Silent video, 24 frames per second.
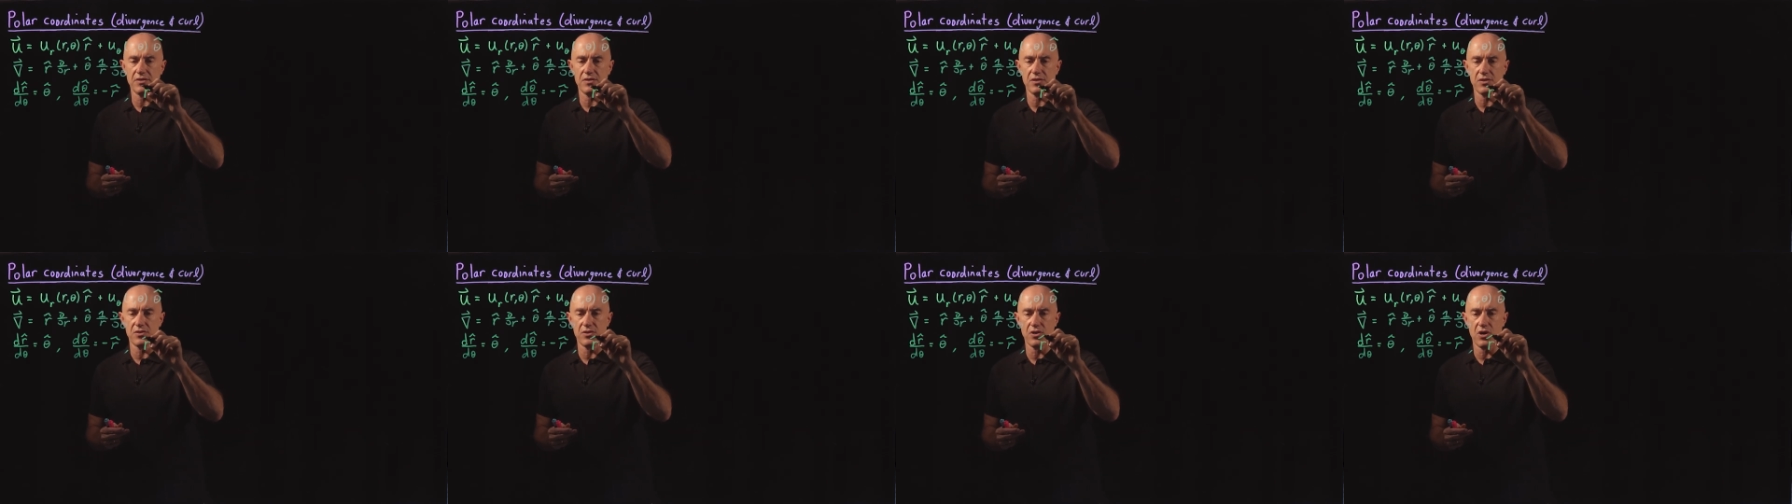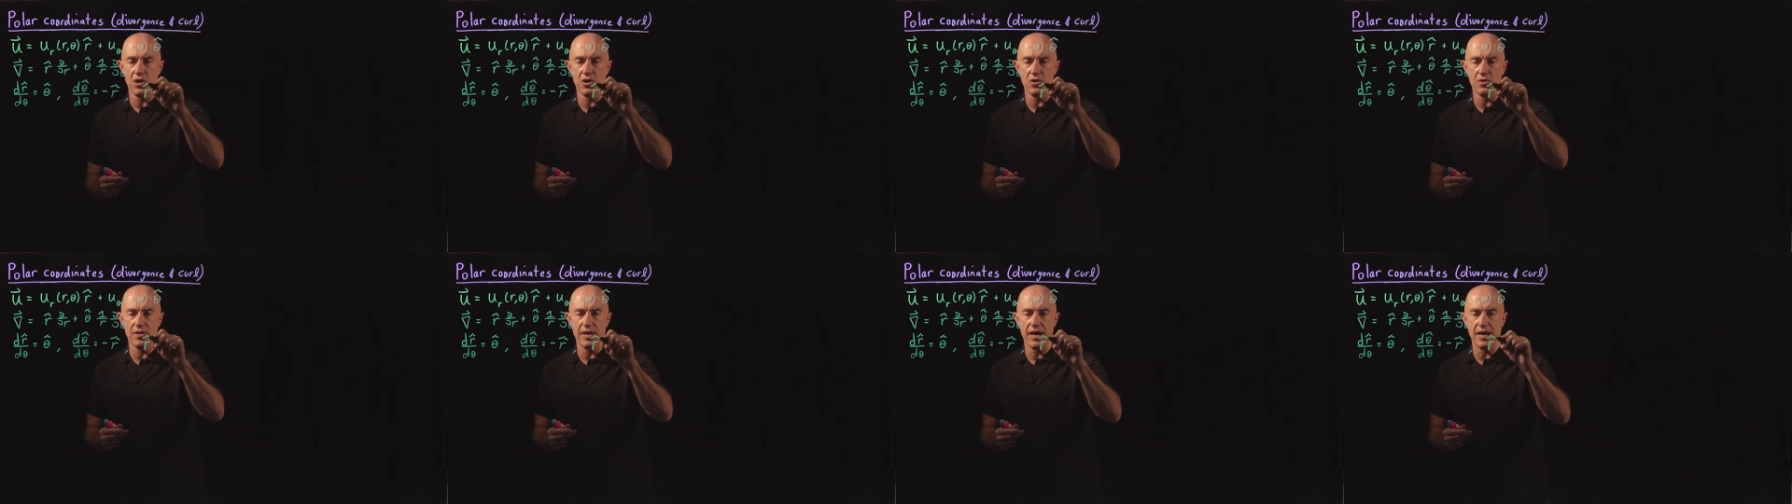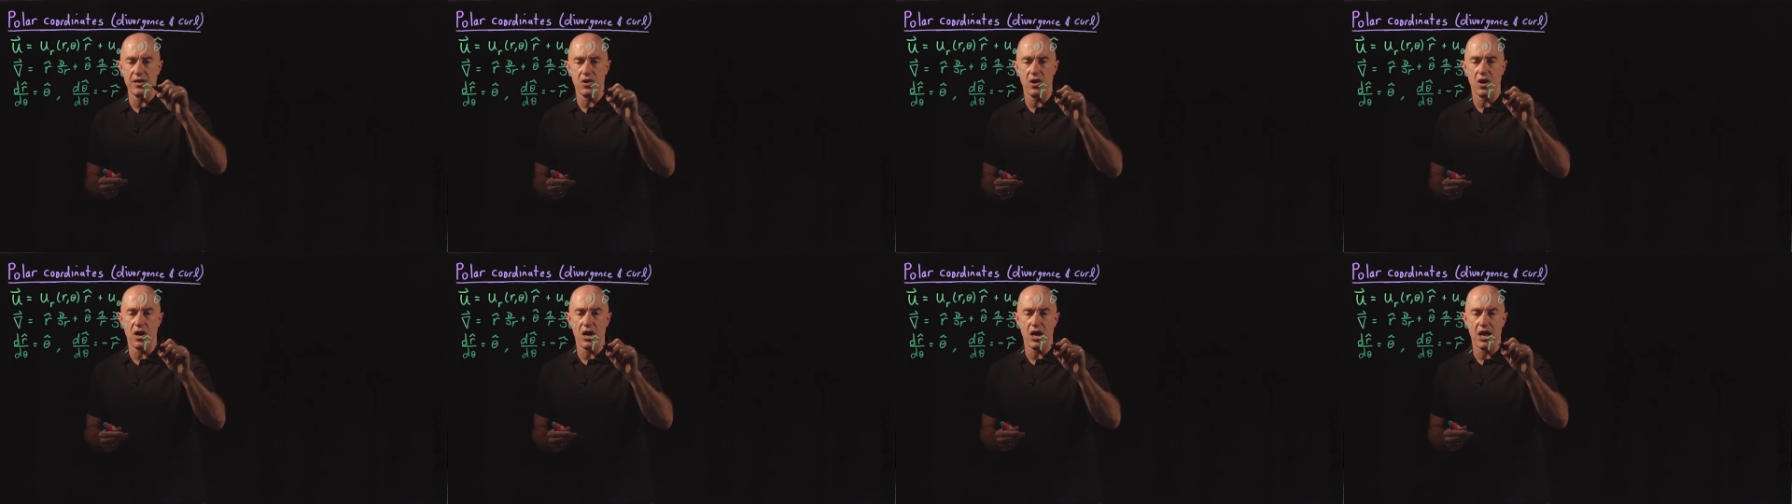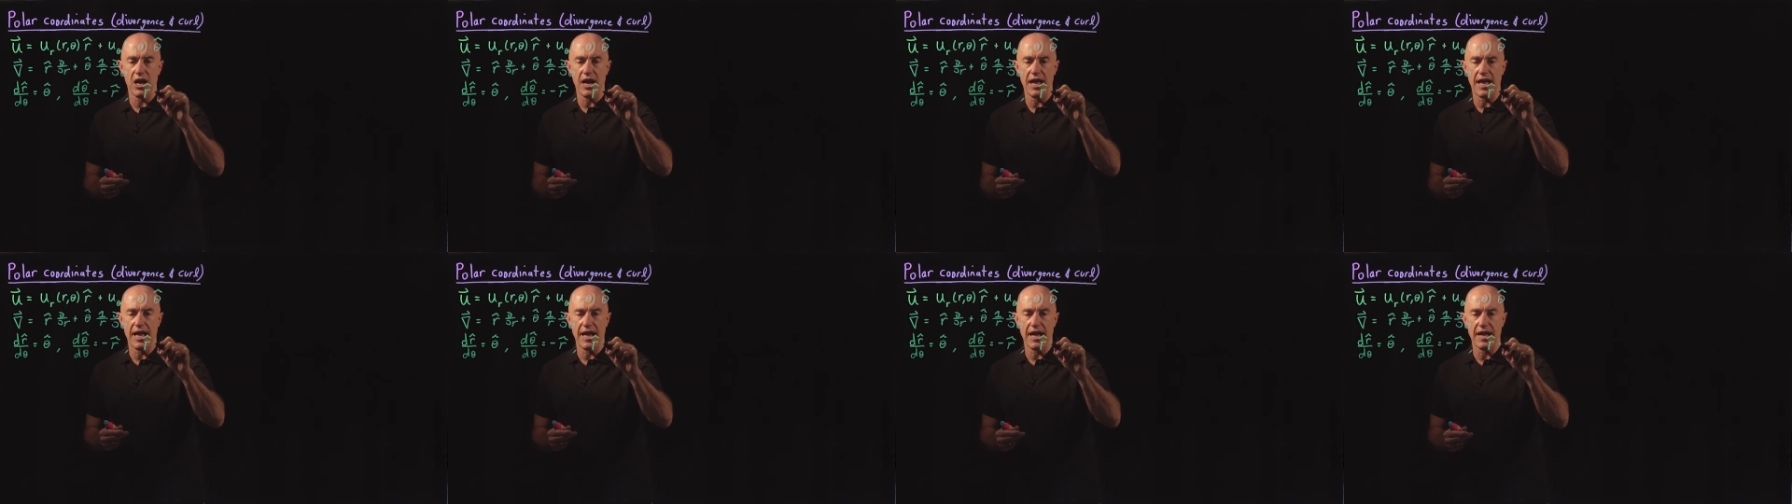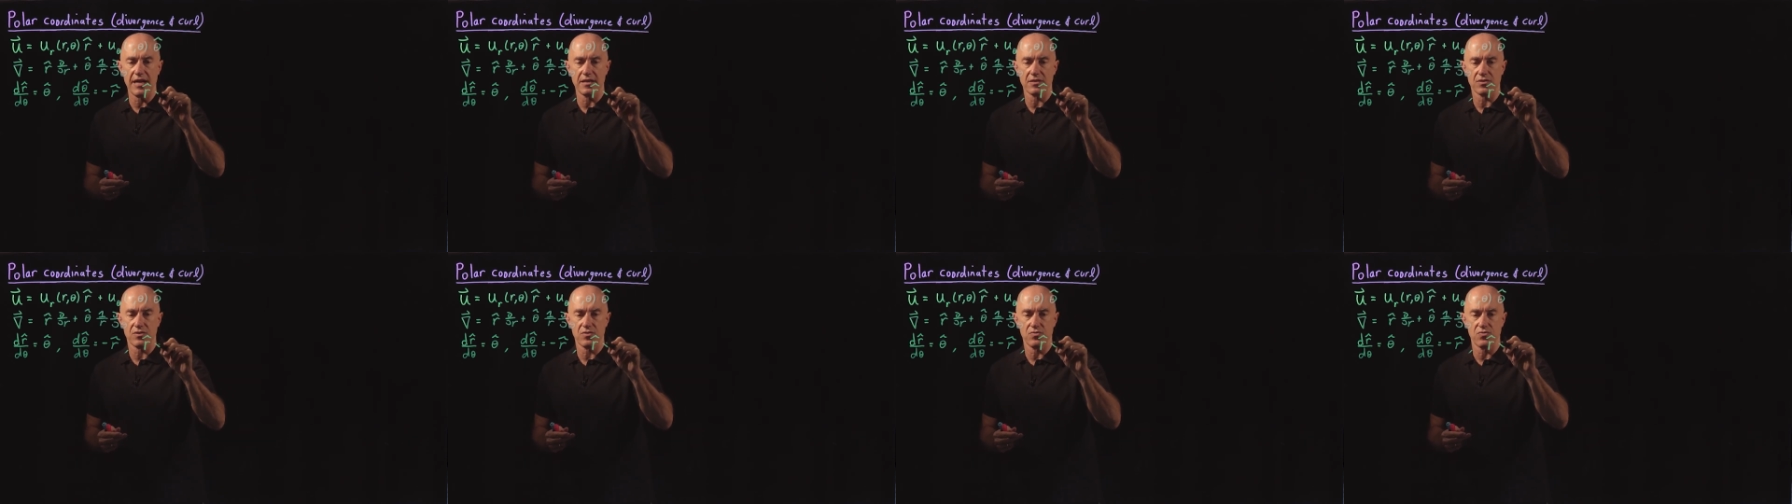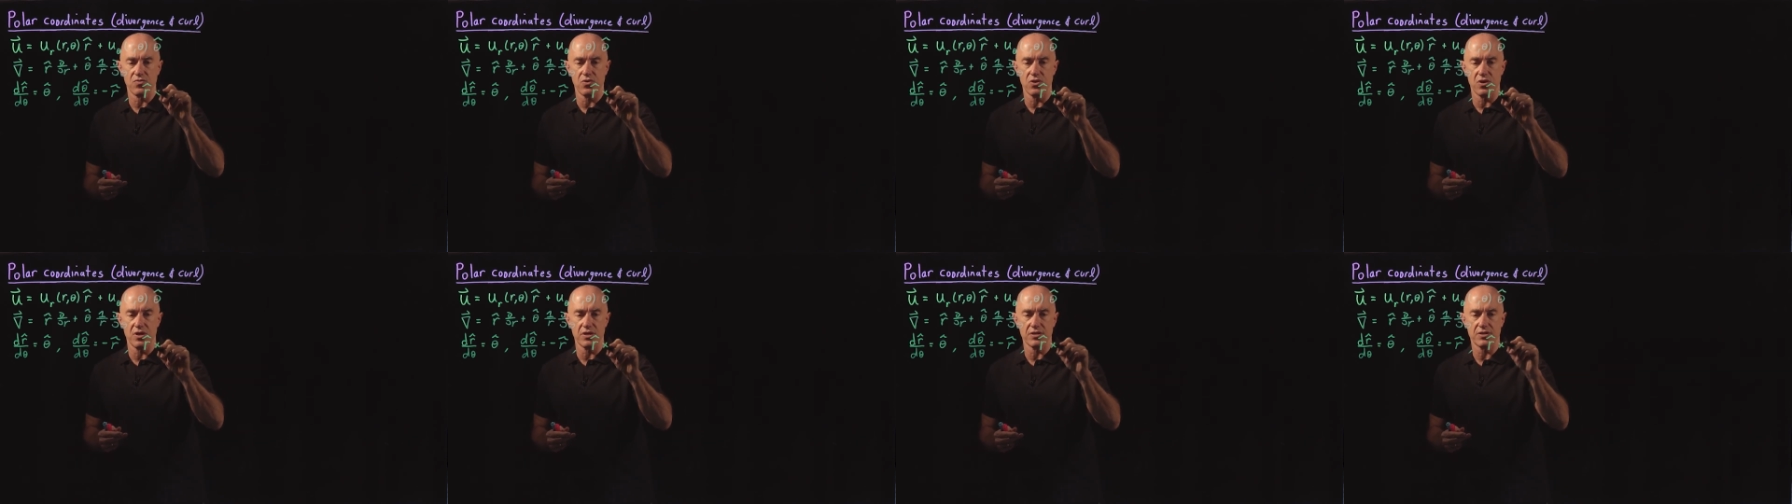to know that r hat
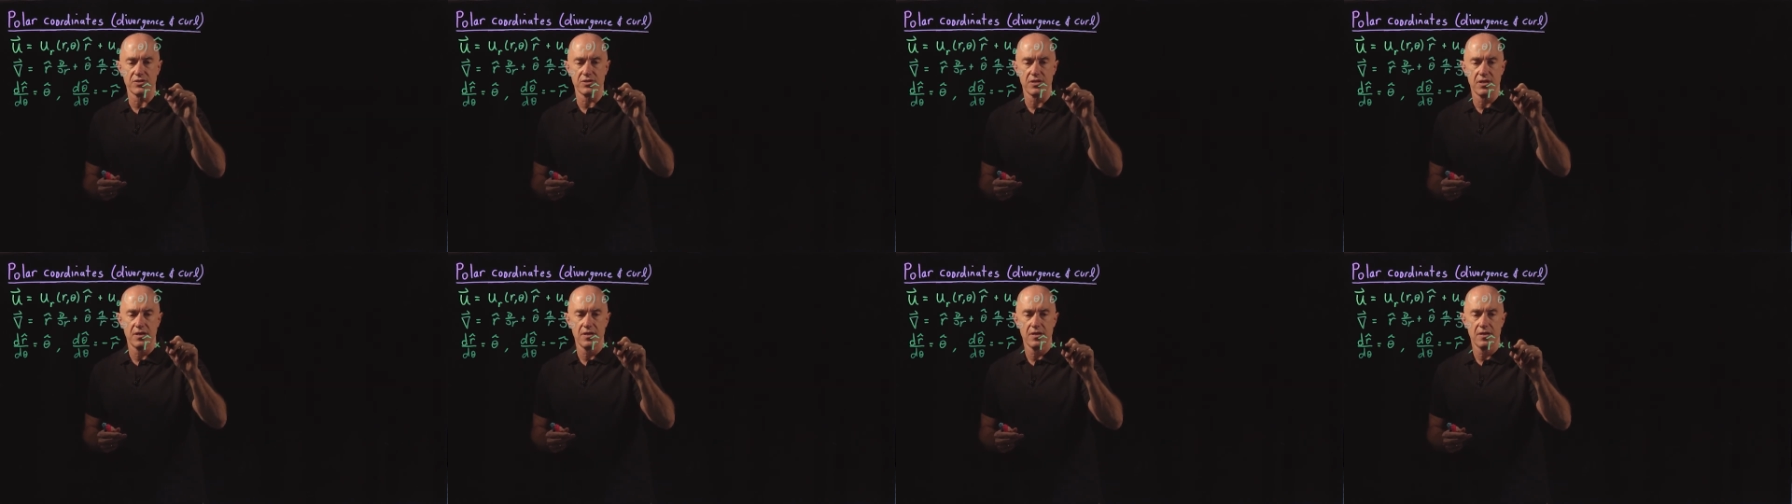cross